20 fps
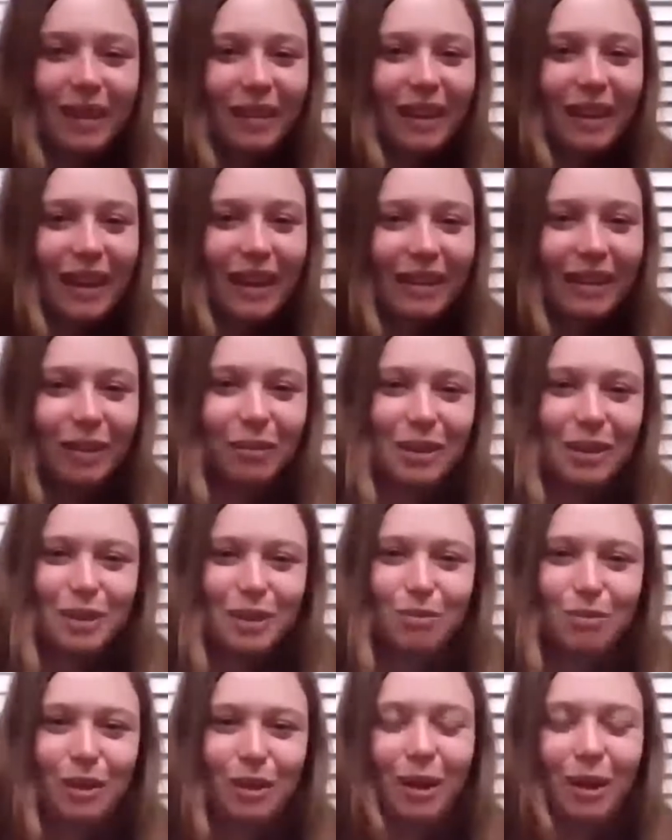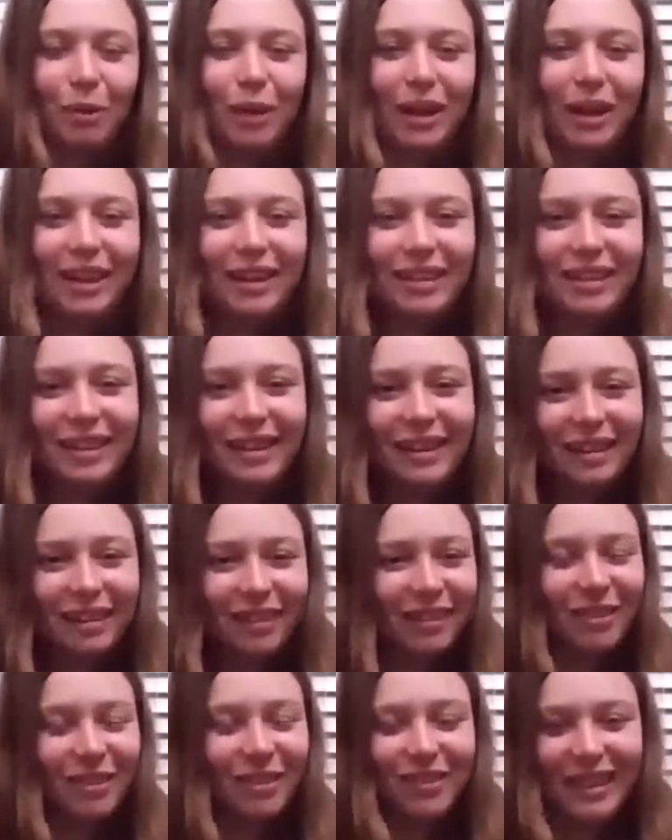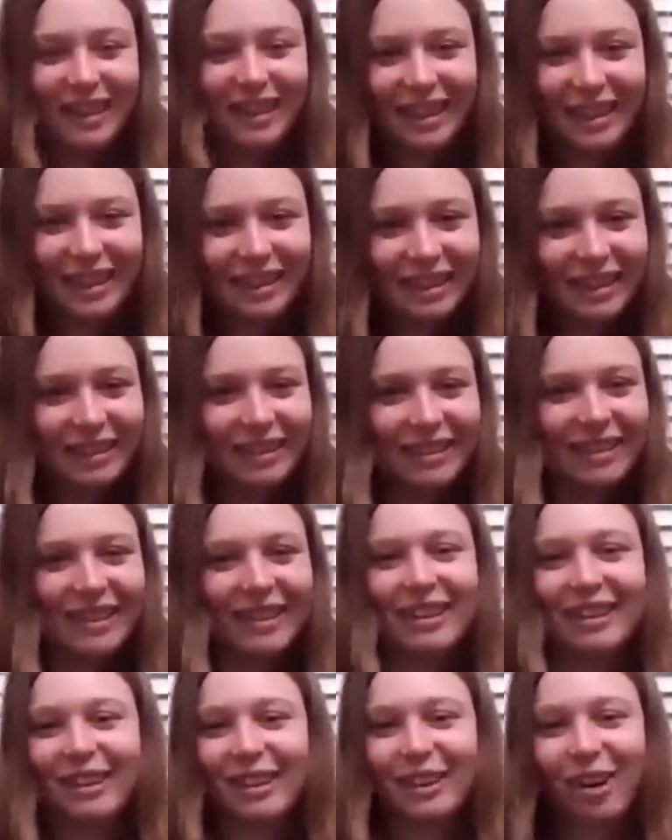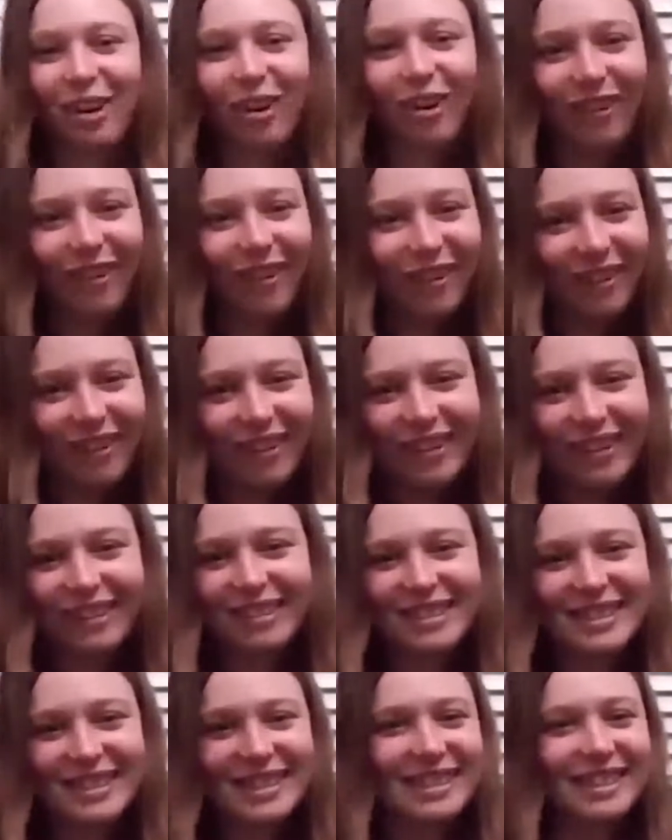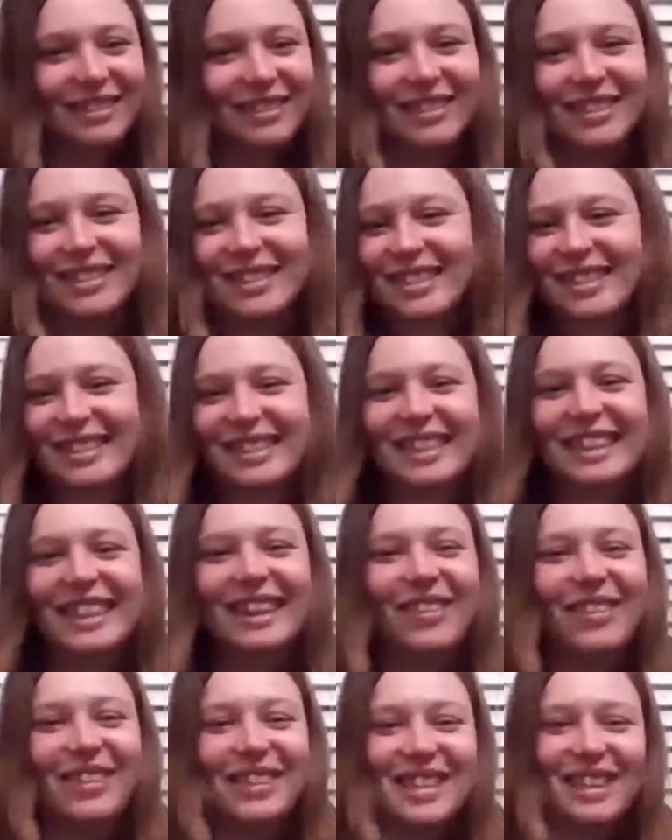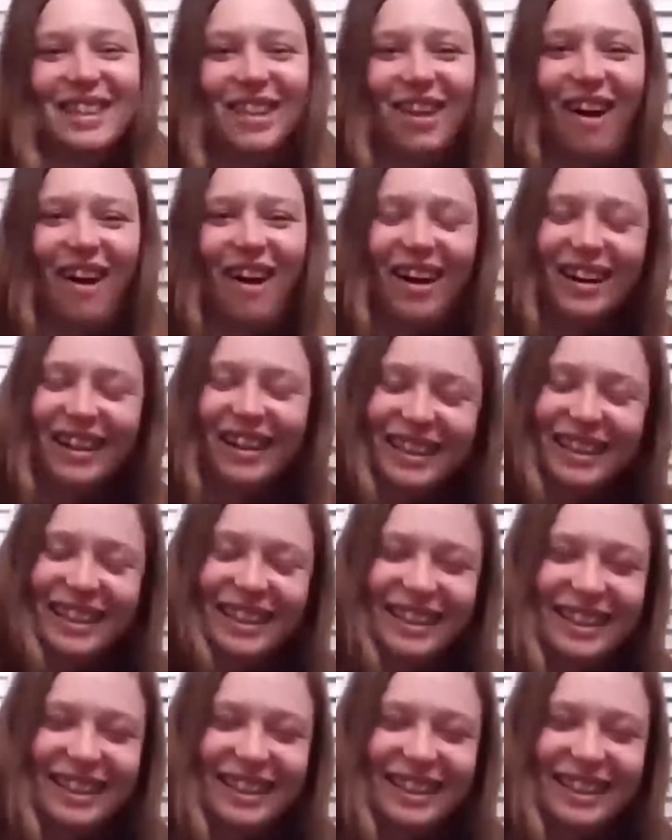leg that wasn't bearing weight and the rain and the hitting the car and just, it was a lot.